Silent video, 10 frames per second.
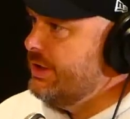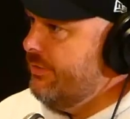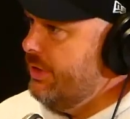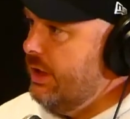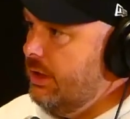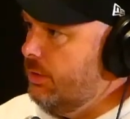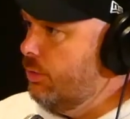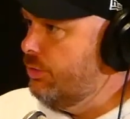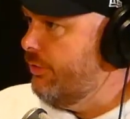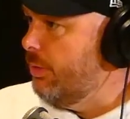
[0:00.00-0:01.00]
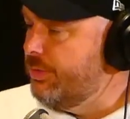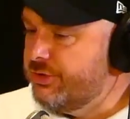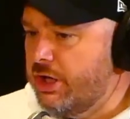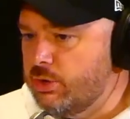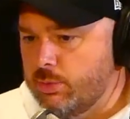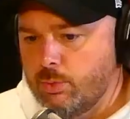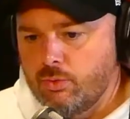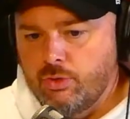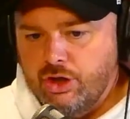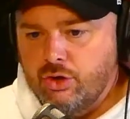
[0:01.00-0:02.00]
7, 8, you know, development sites, but we're
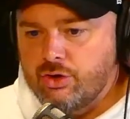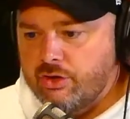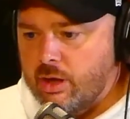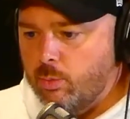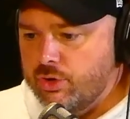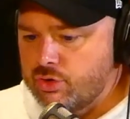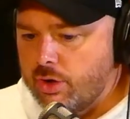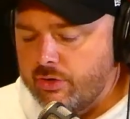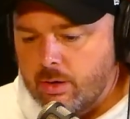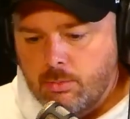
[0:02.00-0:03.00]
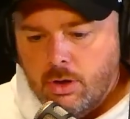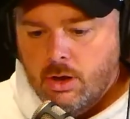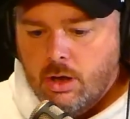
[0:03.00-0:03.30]
really good at them. We enjoy them.